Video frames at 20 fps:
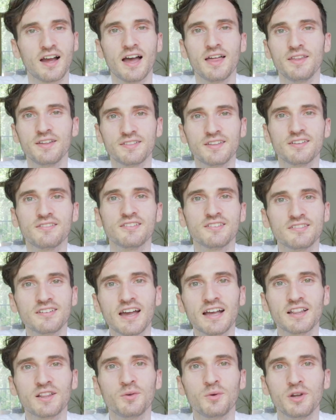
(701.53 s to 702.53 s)
I think that's
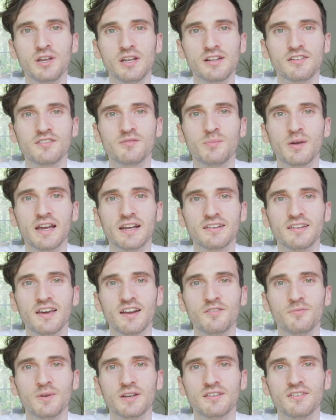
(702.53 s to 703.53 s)
exactly what you'd expect out
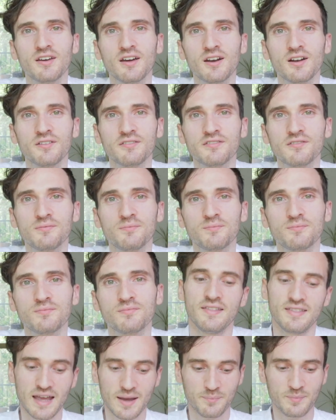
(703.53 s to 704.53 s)
of McDonald's.
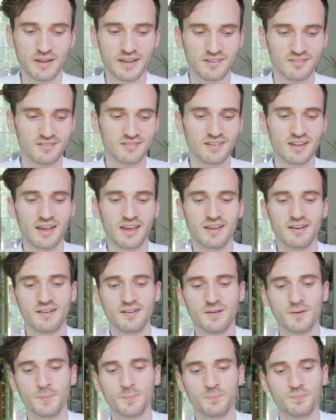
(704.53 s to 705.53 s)
That being said,
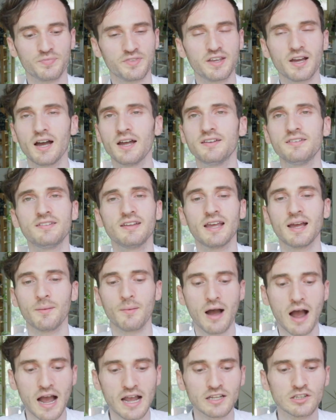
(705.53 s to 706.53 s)
goddamn,
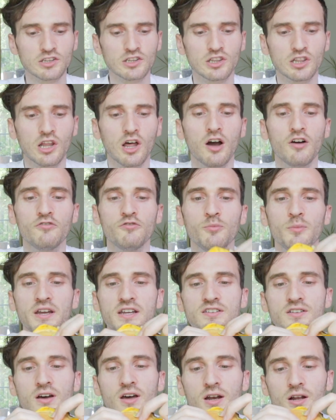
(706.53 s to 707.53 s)
I love
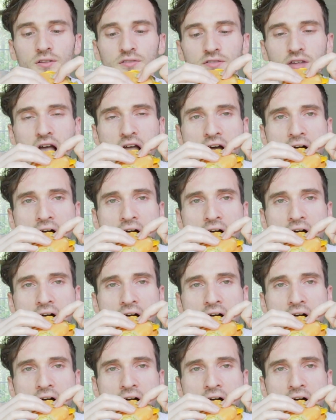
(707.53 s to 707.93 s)
McDonald's.